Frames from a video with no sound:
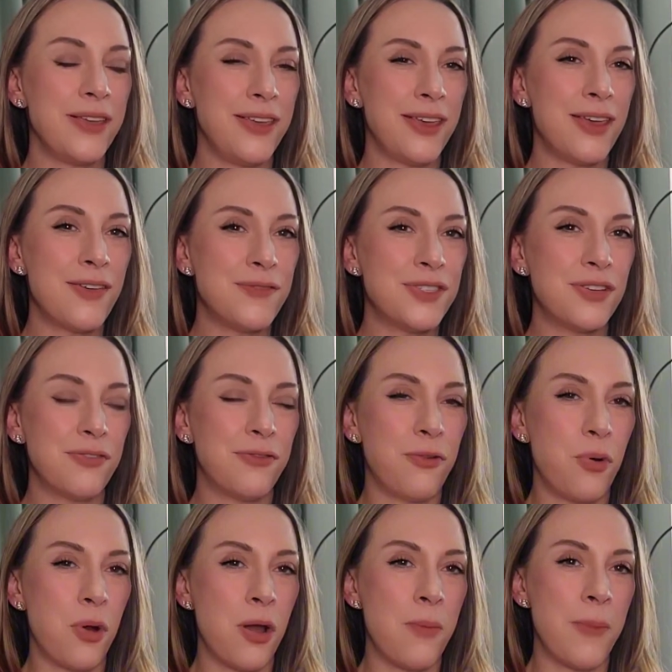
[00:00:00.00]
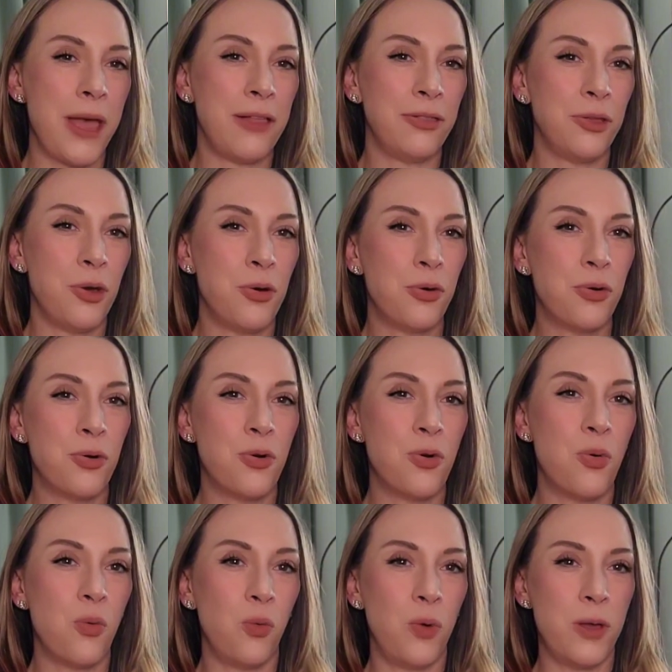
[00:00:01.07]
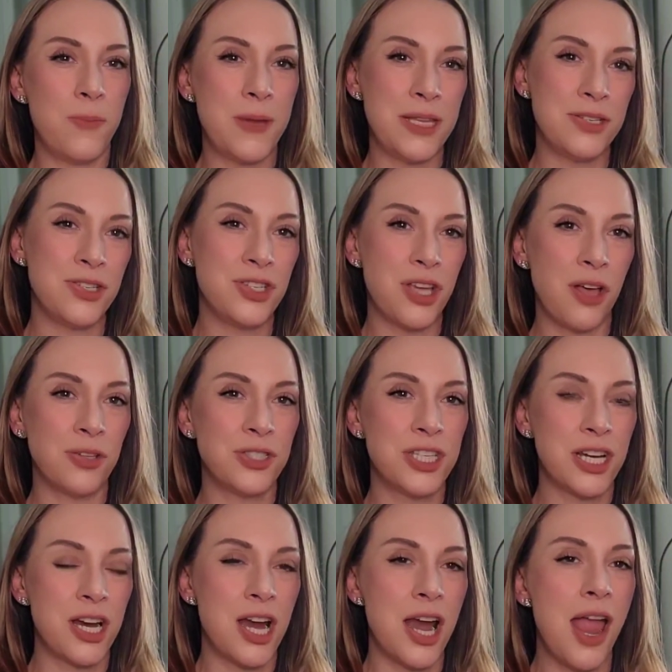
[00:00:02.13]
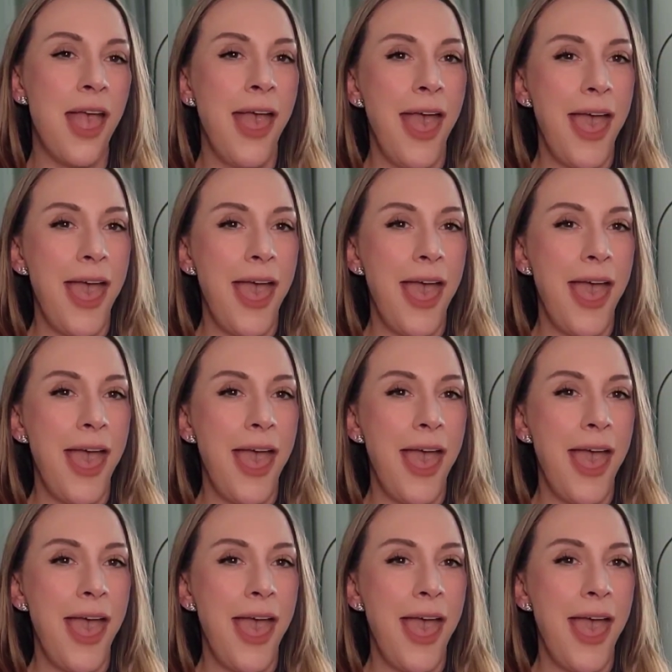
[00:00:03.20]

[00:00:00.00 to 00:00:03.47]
gifts for my local women's shelter,